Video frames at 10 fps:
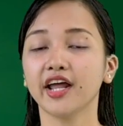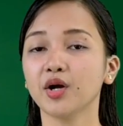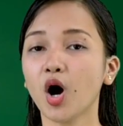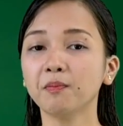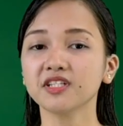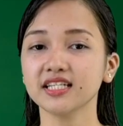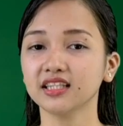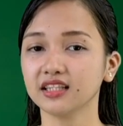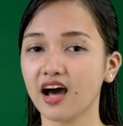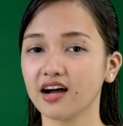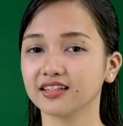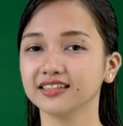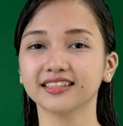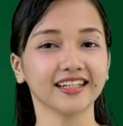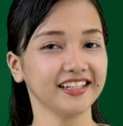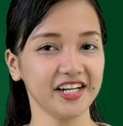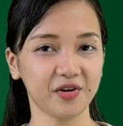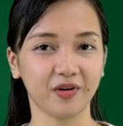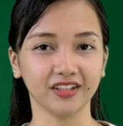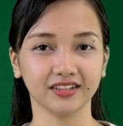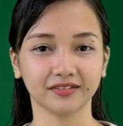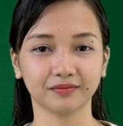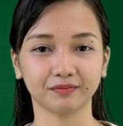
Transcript: and opposite angles are equal.